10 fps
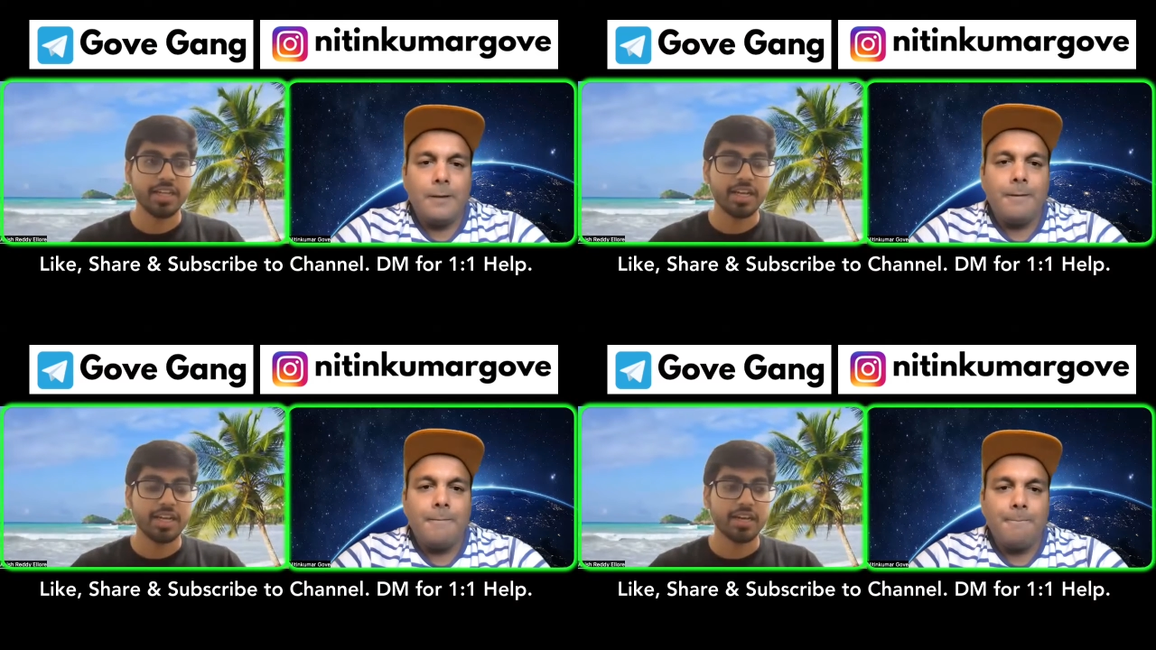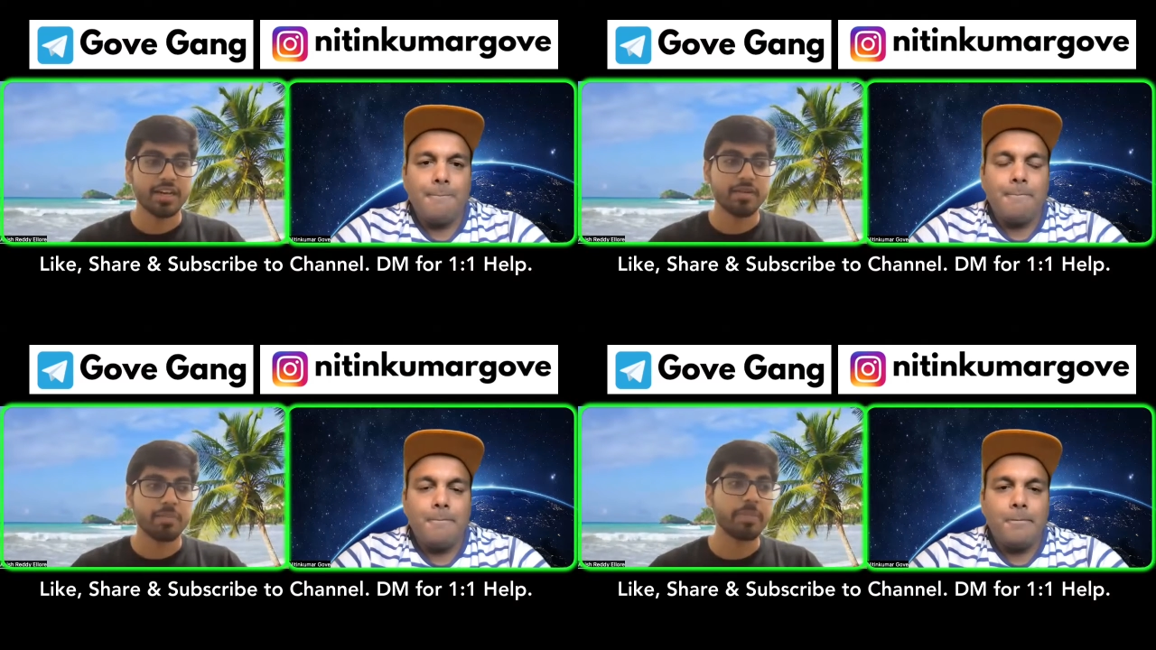
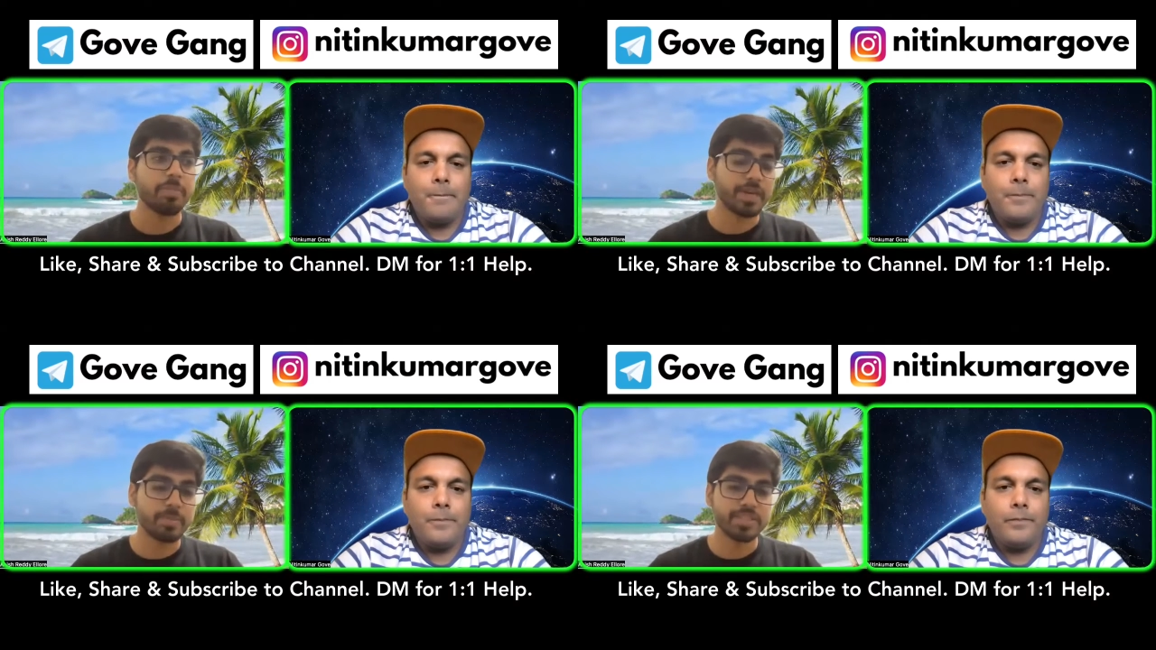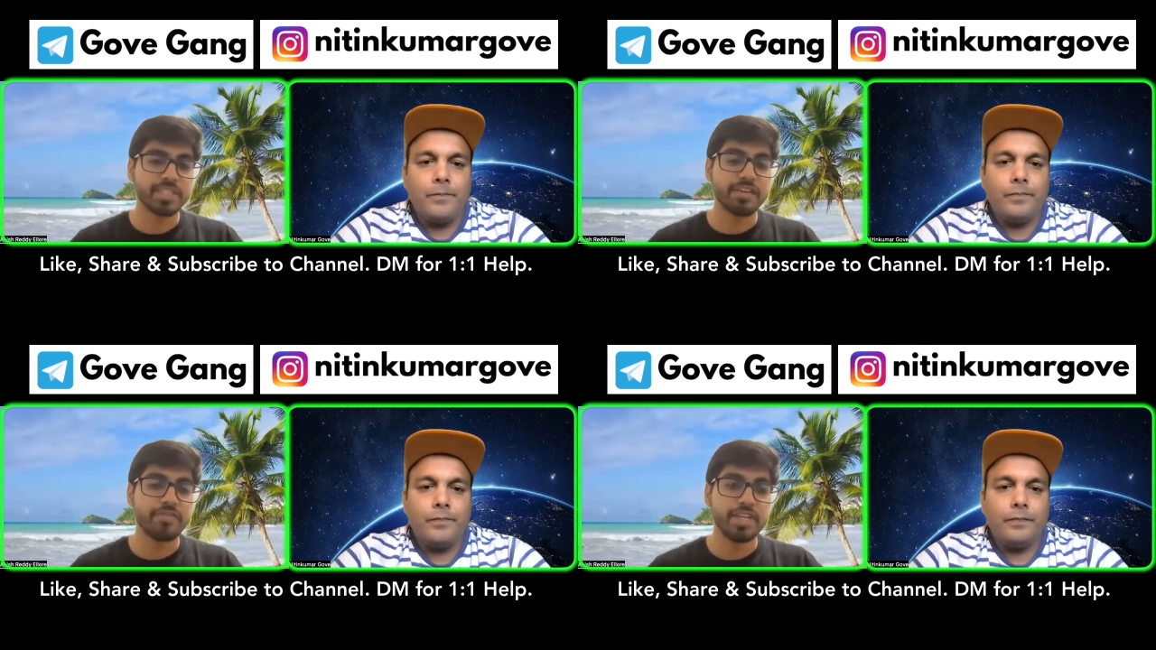Speaker 1: uh, my
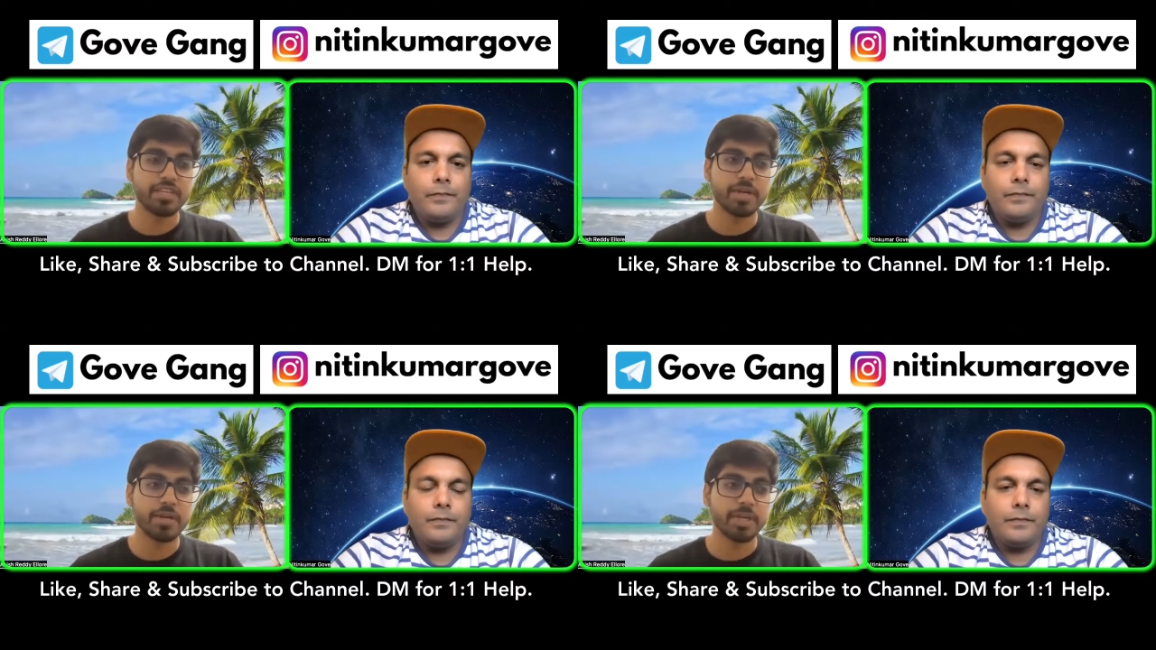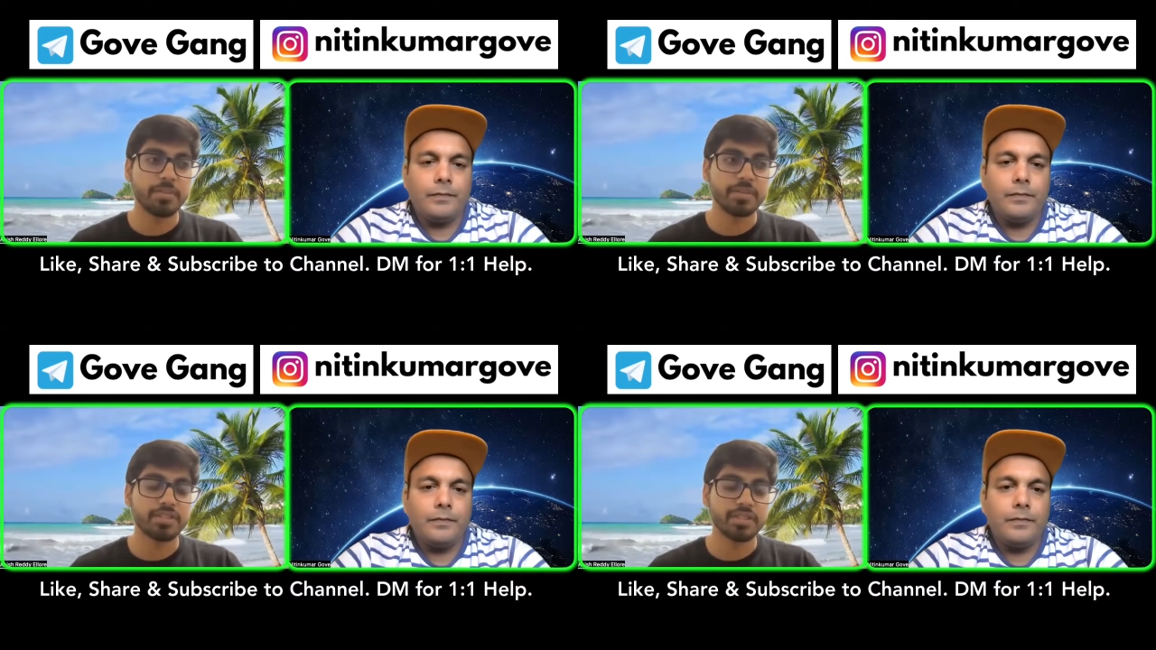papers, I felt my
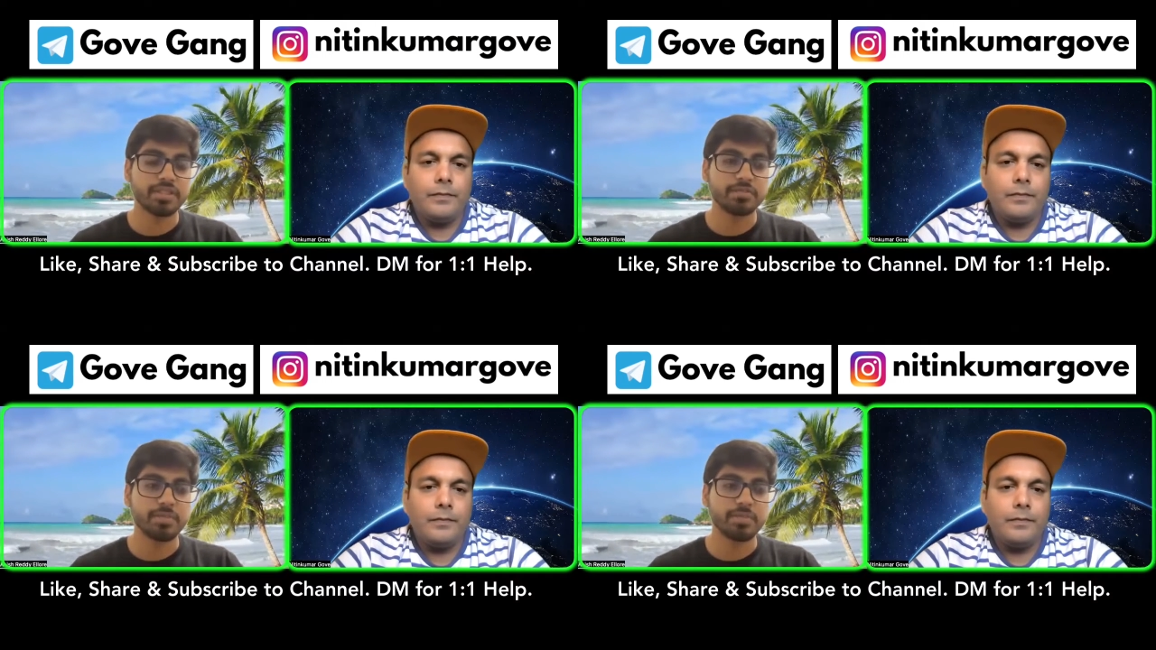papers are